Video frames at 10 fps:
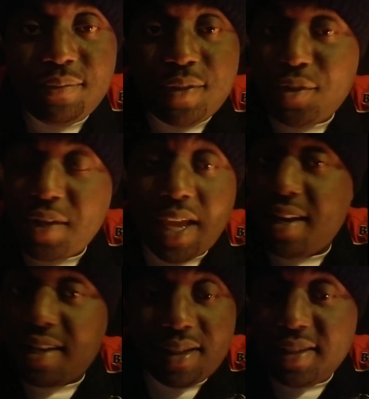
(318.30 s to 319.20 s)
You ain't had
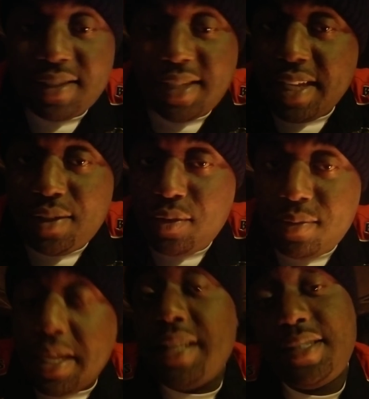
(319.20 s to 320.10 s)
nothing to say to
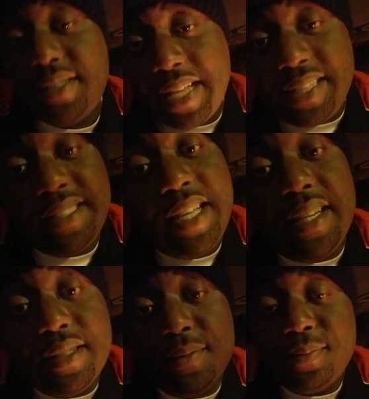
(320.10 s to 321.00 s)
them? That's
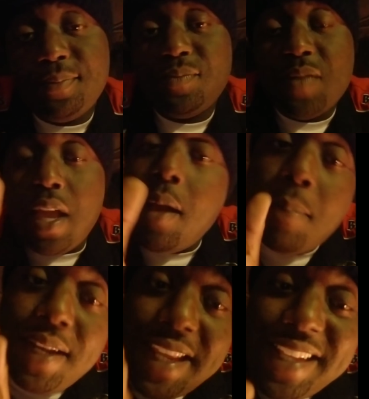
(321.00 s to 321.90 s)
telling.
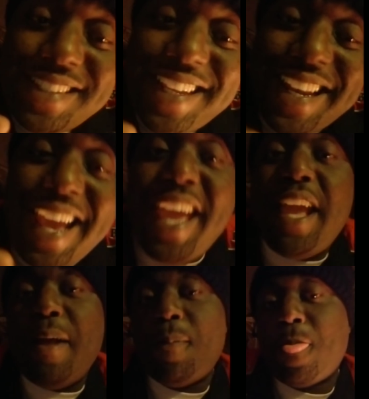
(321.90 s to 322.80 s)
But then
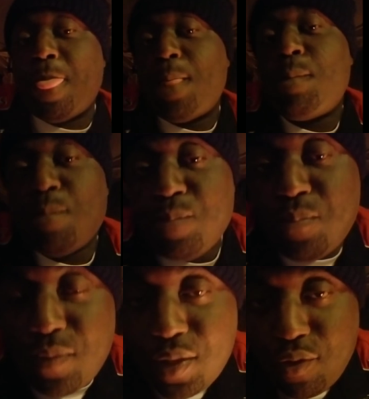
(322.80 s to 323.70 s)
today,
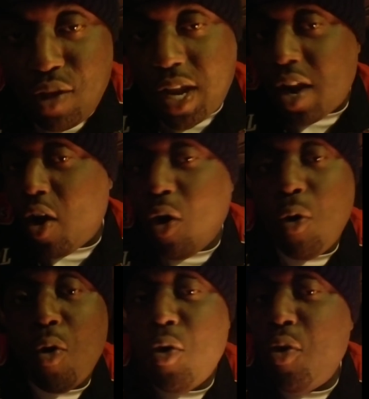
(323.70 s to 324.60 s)
you had a
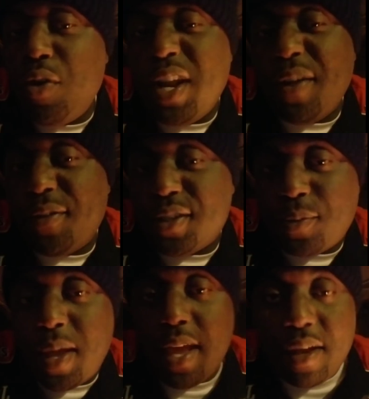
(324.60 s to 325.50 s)
whole different
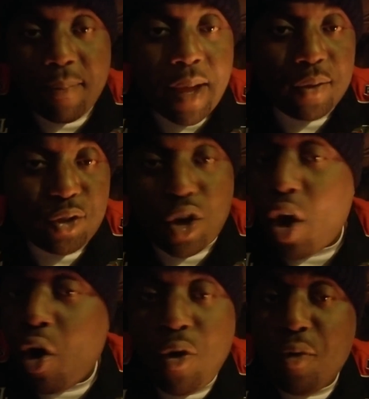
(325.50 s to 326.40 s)
swag about you, a
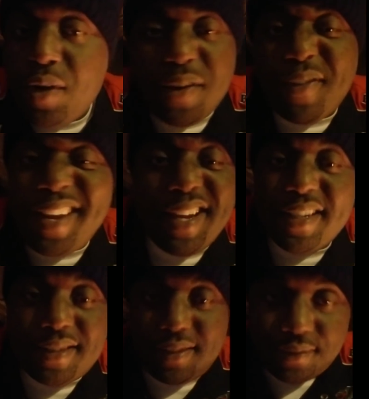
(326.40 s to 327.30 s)
whole different energy.